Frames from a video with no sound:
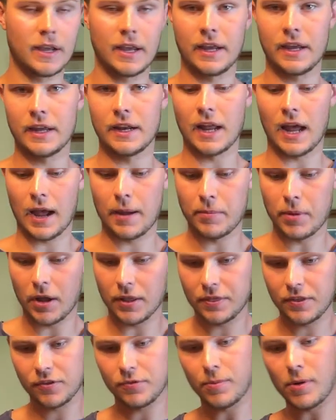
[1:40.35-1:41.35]
and I
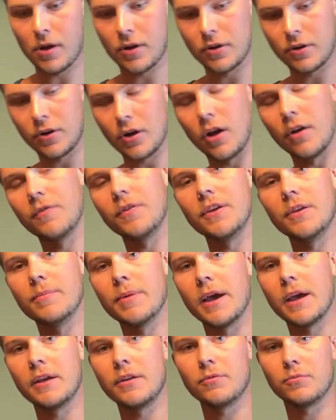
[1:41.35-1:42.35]
bought this monitor off
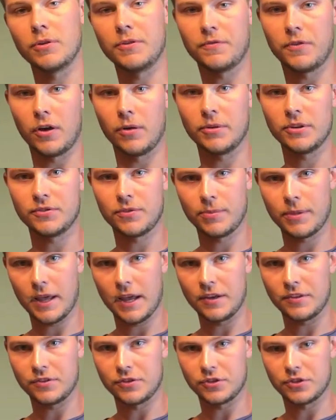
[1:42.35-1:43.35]
eBay, refurbished from the
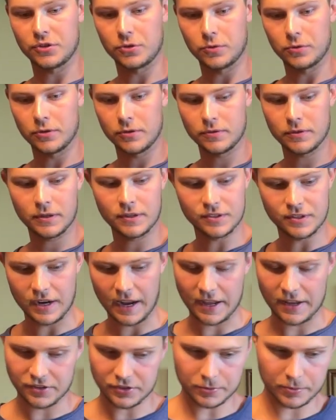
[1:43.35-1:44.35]
Acer store. It's an
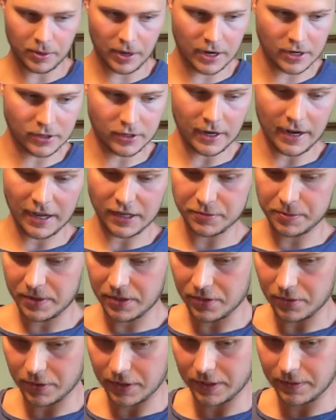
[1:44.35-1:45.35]
Acer Predator
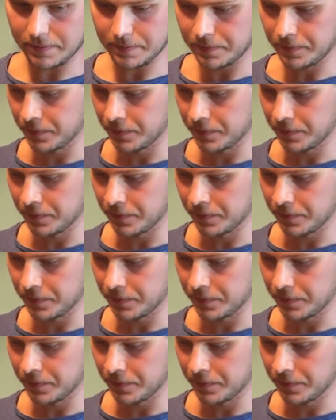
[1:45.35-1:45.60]
XB3.